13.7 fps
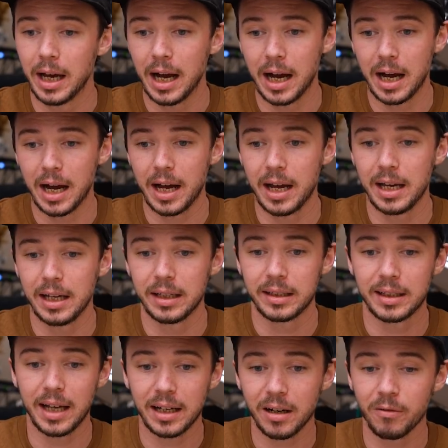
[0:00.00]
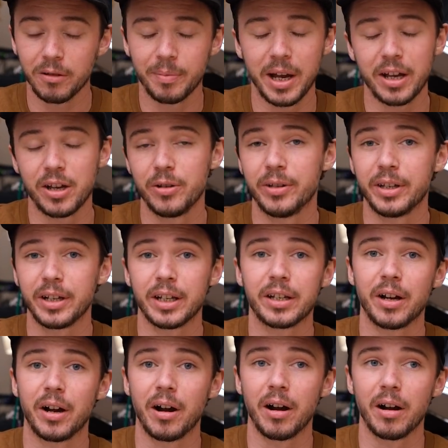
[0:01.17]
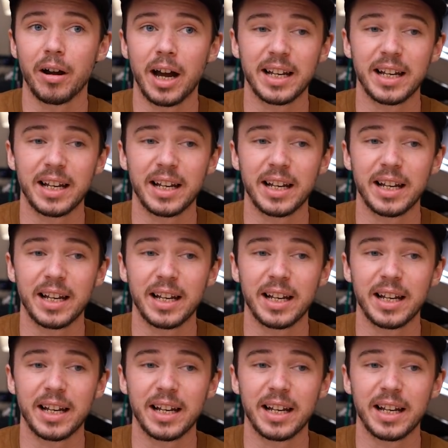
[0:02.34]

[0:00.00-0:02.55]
I sat down with my acoustic guitar,